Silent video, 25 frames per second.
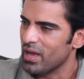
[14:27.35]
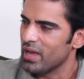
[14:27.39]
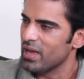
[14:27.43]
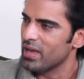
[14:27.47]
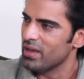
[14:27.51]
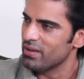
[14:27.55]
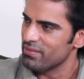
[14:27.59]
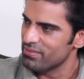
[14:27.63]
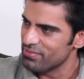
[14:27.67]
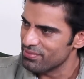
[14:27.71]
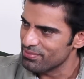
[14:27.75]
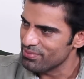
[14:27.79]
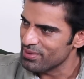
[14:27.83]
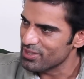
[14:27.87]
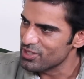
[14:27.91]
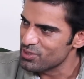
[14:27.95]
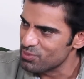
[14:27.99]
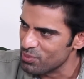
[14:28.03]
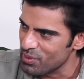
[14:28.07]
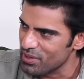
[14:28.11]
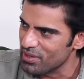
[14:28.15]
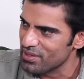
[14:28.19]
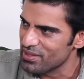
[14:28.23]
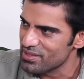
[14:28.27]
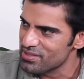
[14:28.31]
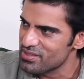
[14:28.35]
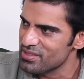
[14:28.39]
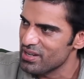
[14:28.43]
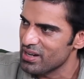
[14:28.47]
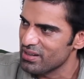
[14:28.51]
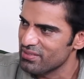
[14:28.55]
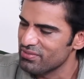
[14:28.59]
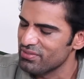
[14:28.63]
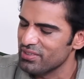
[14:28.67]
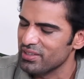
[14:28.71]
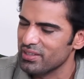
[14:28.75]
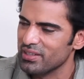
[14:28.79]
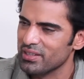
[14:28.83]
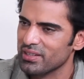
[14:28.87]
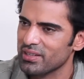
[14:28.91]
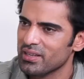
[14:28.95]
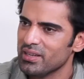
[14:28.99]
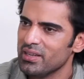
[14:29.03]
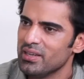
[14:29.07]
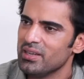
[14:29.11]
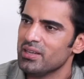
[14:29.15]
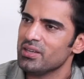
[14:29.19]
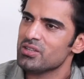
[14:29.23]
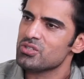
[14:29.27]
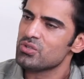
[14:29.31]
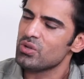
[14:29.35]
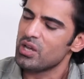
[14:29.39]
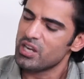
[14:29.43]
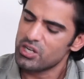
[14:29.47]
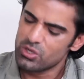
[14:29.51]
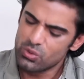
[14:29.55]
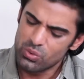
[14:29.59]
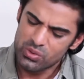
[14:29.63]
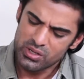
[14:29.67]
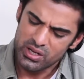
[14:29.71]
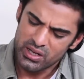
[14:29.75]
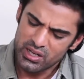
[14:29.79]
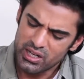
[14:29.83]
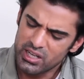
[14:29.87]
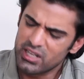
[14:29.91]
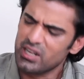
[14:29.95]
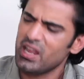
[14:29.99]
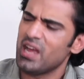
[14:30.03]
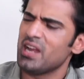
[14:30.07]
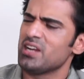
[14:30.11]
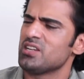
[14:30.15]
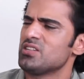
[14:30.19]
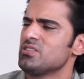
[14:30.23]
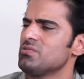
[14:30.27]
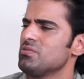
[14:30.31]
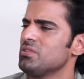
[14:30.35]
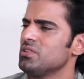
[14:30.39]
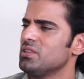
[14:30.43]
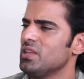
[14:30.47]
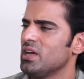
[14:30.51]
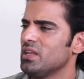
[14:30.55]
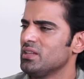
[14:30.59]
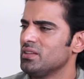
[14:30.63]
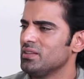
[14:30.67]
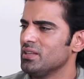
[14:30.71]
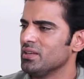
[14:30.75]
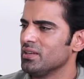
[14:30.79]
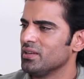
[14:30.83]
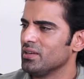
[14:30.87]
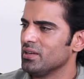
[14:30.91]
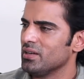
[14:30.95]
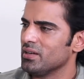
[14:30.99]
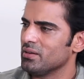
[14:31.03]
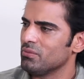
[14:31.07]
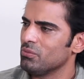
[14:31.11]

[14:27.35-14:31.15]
I have experienced that feeling. So I don't get attached with that thing.